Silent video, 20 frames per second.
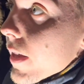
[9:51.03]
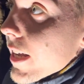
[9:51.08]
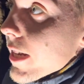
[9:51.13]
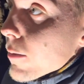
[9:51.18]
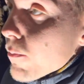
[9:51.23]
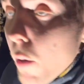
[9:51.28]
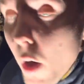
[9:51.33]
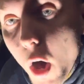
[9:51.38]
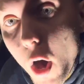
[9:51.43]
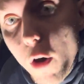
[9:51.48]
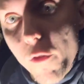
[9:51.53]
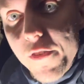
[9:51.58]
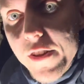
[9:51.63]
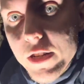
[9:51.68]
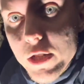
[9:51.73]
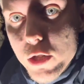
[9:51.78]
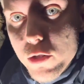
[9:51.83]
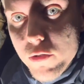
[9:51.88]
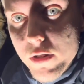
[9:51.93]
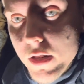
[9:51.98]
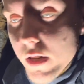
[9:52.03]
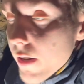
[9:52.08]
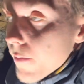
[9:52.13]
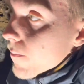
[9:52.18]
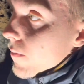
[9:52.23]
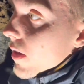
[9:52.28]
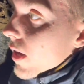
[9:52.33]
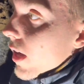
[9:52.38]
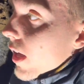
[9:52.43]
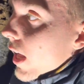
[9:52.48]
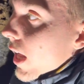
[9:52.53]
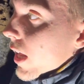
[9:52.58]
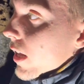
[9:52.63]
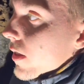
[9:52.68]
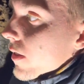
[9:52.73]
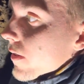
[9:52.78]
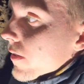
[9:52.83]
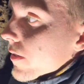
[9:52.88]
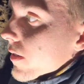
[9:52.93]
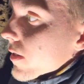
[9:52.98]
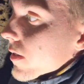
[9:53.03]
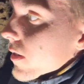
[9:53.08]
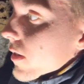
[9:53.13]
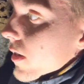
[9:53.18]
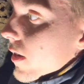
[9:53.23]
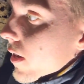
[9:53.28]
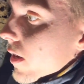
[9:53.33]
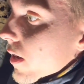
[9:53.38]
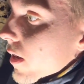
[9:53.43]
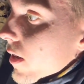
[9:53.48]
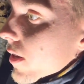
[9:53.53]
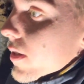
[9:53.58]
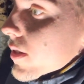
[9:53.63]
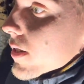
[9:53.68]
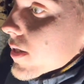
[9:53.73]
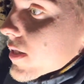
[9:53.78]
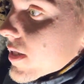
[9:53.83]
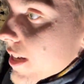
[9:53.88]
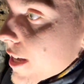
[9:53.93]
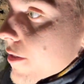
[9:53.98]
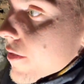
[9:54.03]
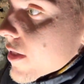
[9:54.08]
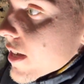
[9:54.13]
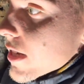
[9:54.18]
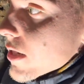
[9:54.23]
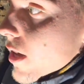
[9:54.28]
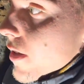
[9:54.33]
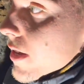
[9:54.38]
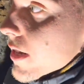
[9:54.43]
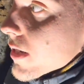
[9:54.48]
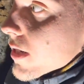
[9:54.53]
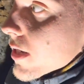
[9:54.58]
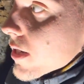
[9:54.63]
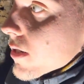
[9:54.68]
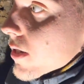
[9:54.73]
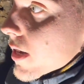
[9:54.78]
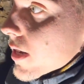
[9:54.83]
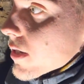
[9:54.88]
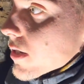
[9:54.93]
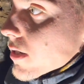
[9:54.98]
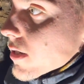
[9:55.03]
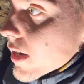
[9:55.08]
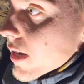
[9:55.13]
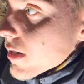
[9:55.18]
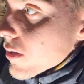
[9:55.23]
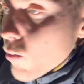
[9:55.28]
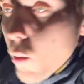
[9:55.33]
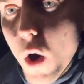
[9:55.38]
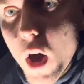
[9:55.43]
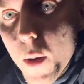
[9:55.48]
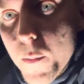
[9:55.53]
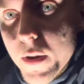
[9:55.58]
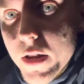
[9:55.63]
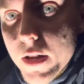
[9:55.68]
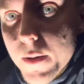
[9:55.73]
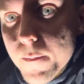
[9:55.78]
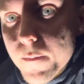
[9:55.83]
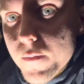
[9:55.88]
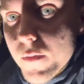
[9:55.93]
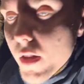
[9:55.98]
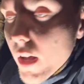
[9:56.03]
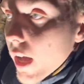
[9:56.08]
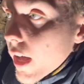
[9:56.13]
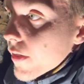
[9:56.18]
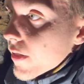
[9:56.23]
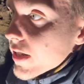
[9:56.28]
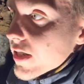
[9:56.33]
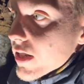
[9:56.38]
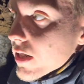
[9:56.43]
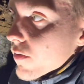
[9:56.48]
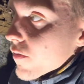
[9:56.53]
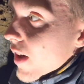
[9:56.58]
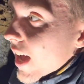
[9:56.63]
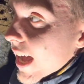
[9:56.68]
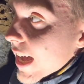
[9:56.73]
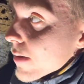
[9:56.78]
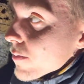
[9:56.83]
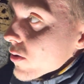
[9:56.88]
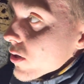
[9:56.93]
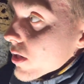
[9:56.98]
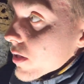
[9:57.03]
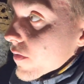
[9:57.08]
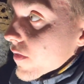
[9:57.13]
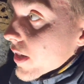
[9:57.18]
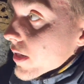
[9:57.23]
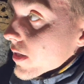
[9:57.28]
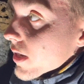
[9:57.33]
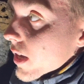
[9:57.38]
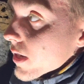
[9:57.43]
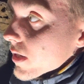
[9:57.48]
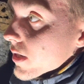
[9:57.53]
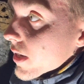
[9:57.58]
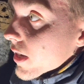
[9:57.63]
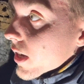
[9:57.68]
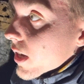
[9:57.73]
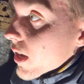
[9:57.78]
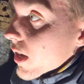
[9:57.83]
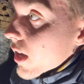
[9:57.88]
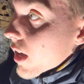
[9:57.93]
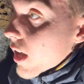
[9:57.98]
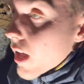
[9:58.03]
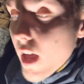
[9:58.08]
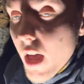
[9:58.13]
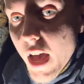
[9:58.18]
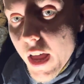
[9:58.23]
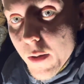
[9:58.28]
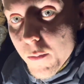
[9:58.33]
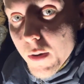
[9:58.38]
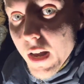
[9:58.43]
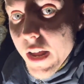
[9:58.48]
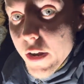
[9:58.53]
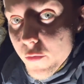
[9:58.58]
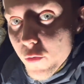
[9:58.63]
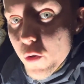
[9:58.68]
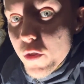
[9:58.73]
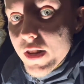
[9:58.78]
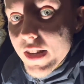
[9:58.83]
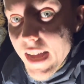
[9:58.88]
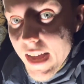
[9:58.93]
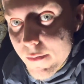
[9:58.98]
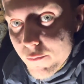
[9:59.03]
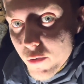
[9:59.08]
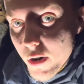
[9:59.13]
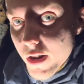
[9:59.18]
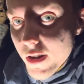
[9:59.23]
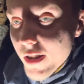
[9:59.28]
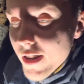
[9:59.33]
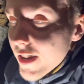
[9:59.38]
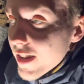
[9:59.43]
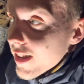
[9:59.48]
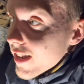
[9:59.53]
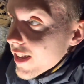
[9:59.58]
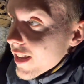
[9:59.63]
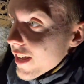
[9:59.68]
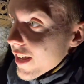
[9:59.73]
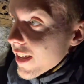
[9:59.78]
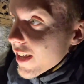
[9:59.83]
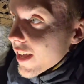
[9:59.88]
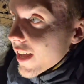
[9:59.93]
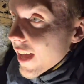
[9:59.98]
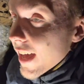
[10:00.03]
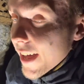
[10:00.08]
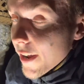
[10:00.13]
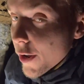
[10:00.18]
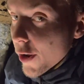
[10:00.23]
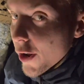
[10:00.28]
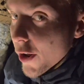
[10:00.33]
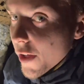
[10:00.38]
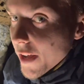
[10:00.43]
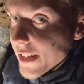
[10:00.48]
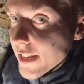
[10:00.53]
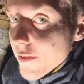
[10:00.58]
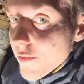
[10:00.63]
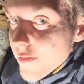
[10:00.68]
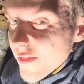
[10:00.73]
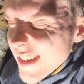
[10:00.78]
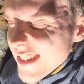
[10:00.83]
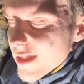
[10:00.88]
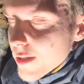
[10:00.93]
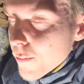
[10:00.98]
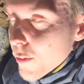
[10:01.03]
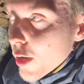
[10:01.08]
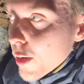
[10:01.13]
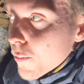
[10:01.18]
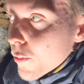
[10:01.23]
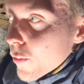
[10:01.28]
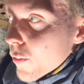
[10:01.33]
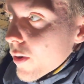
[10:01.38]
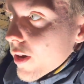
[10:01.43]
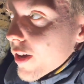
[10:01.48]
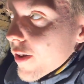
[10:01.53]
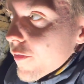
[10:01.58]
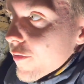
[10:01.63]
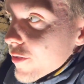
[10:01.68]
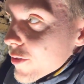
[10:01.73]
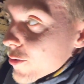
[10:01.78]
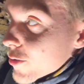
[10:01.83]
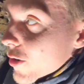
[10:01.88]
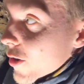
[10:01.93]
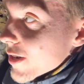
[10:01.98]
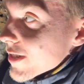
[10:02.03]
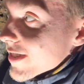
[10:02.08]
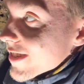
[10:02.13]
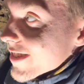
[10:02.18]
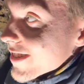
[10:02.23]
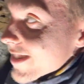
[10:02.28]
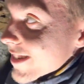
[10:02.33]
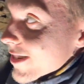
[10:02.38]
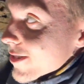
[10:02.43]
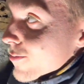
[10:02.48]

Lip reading: part of history, and seeing things like this is why I'm here, and this is absolutely fantastic. And I'm glad I've got the camera and a light, thanks to Purple, for you guys to see as